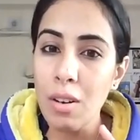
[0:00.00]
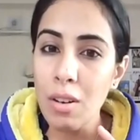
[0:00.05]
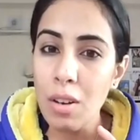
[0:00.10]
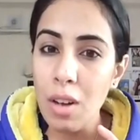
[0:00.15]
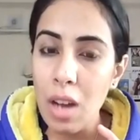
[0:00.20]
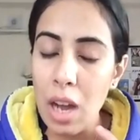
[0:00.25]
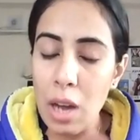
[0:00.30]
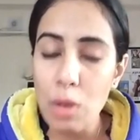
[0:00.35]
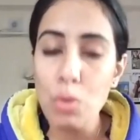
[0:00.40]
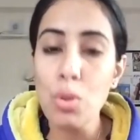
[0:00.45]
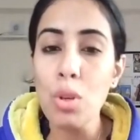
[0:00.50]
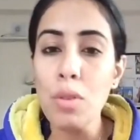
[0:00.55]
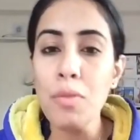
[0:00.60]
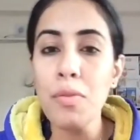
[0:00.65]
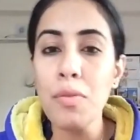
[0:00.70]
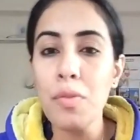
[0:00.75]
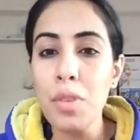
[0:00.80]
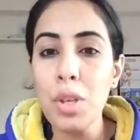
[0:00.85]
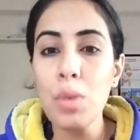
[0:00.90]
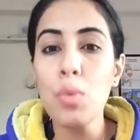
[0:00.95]
Out
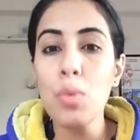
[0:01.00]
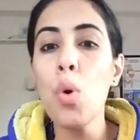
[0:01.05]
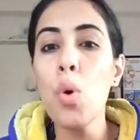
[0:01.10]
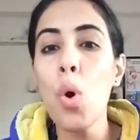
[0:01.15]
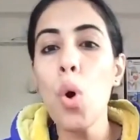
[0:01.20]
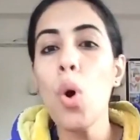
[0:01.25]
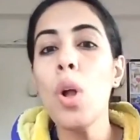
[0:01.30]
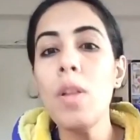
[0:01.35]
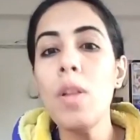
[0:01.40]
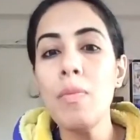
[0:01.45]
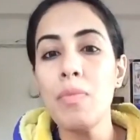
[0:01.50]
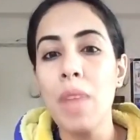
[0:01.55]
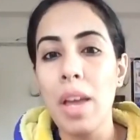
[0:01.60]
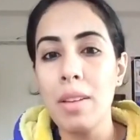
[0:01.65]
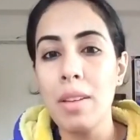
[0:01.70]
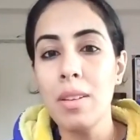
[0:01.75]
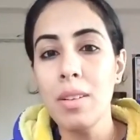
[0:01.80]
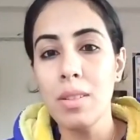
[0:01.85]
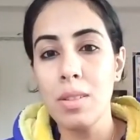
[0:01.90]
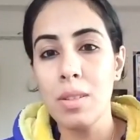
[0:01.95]
of you all
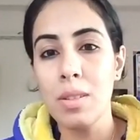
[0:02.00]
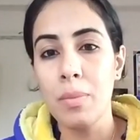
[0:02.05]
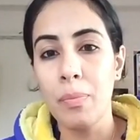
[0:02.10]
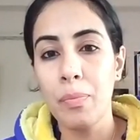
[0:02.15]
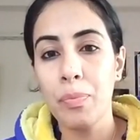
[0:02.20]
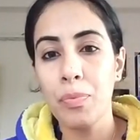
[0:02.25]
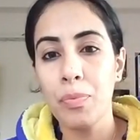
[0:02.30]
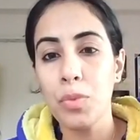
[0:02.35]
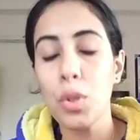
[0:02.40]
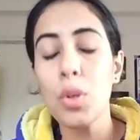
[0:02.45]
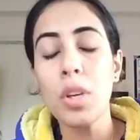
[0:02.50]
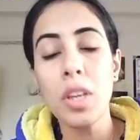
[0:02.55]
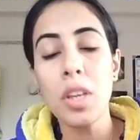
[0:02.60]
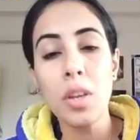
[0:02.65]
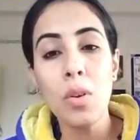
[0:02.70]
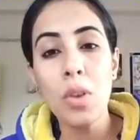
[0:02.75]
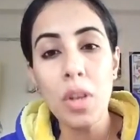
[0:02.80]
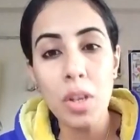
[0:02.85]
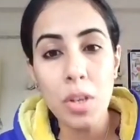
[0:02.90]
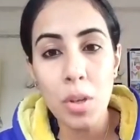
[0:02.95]
mothers, okay,
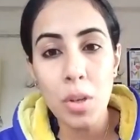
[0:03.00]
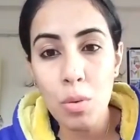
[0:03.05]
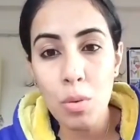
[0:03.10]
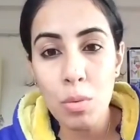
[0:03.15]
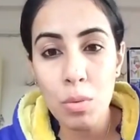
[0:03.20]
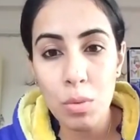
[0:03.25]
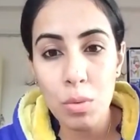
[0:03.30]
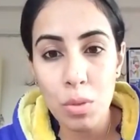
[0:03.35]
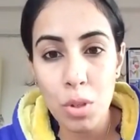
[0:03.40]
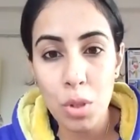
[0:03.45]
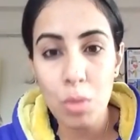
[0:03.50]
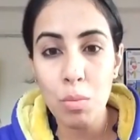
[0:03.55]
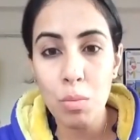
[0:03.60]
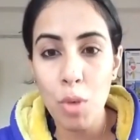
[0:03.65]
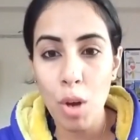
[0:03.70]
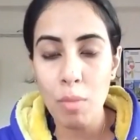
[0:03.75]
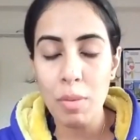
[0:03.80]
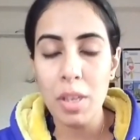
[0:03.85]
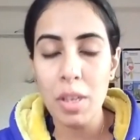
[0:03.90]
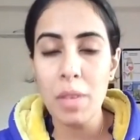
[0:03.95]
you're a new
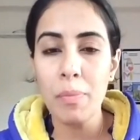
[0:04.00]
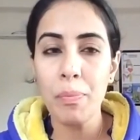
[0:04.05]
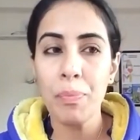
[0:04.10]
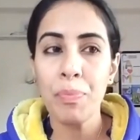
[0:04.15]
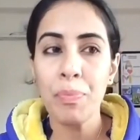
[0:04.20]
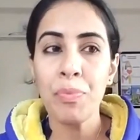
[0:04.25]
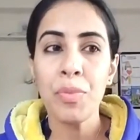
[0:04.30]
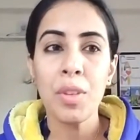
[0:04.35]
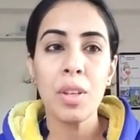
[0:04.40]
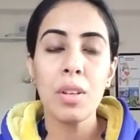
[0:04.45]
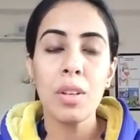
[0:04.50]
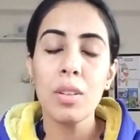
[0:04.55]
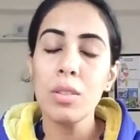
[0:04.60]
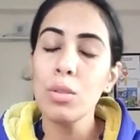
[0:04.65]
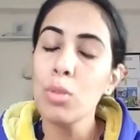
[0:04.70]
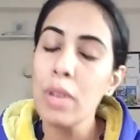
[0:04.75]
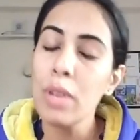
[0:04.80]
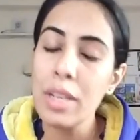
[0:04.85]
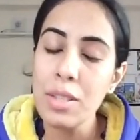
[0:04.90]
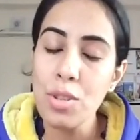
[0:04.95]
mommy
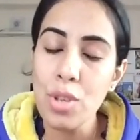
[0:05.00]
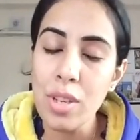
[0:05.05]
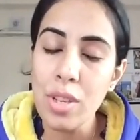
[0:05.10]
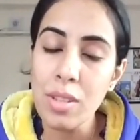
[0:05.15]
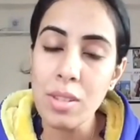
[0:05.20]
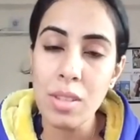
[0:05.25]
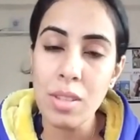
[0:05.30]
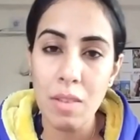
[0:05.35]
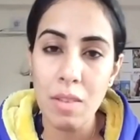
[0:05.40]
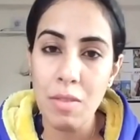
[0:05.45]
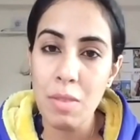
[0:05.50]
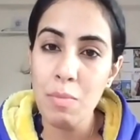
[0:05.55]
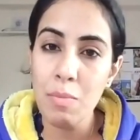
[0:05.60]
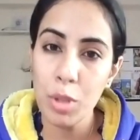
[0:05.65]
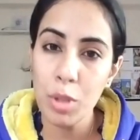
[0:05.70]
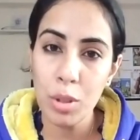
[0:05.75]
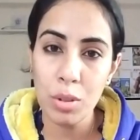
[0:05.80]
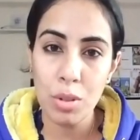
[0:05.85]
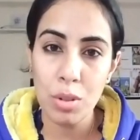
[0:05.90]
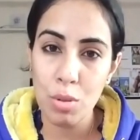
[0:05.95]
who has just given
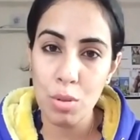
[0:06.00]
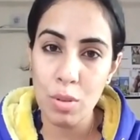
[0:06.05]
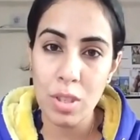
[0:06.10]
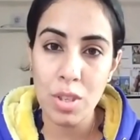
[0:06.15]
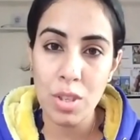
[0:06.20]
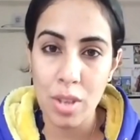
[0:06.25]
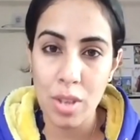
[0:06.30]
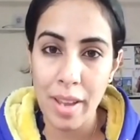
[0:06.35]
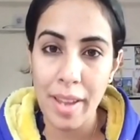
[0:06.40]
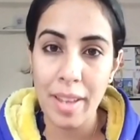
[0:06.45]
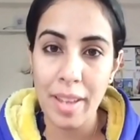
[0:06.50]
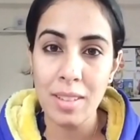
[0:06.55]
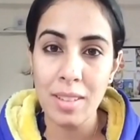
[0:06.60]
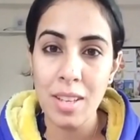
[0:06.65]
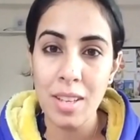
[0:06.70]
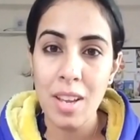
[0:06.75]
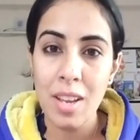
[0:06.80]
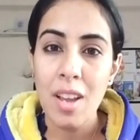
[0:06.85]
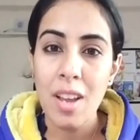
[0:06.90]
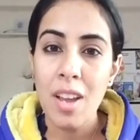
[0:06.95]
birth to a
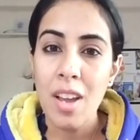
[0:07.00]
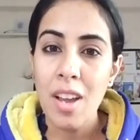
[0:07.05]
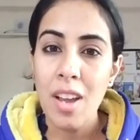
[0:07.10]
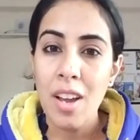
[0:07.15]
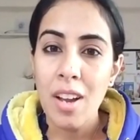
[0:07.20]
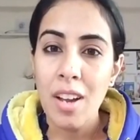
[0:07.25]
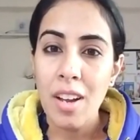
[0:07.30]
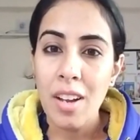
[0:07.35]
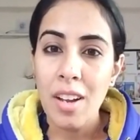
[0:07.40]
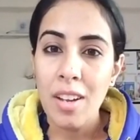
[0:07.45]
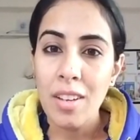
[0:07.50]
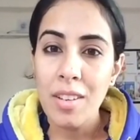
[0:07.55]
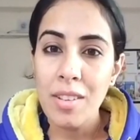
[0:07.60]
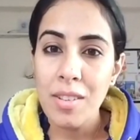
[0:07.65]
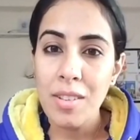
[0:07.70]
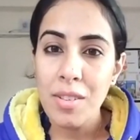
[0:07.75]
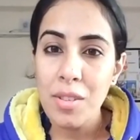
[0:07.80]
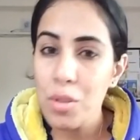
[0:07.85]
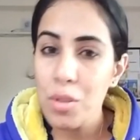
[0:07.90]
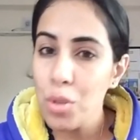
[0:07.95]
child.
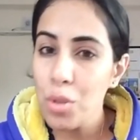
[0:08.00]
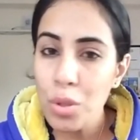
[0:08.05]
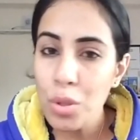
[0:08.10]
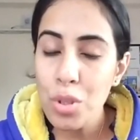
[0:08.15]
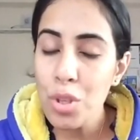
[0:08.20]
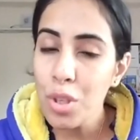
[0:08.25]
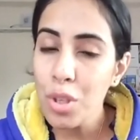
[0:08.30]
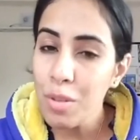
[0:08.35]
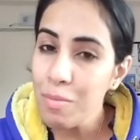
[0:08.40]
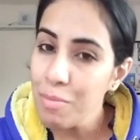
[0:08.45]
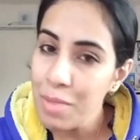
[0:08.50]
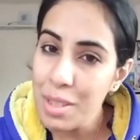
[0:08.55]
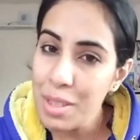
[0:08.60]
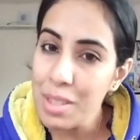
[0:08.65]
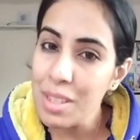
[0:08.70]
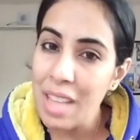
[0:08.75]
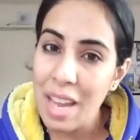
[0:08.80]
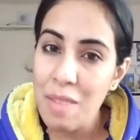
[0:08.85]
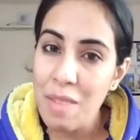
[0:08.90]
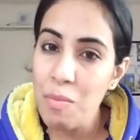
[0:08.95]
Don't you miss
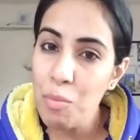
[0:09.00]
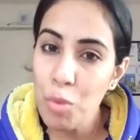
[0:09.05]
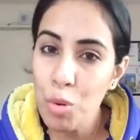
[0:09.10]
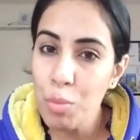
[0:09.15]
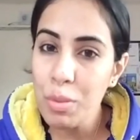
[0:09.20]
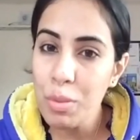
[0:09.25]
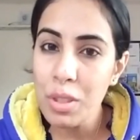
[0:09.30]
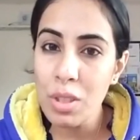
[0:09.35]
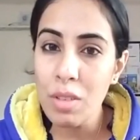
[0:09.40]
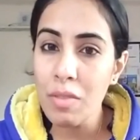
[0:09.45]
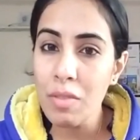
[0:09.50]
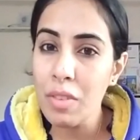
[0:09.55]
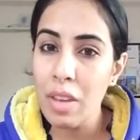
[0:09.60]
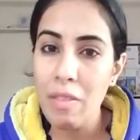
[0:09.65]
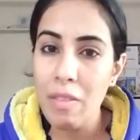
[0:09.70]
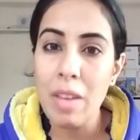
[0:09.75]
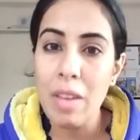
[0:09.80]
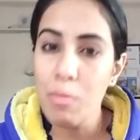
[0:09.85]
that moment of giving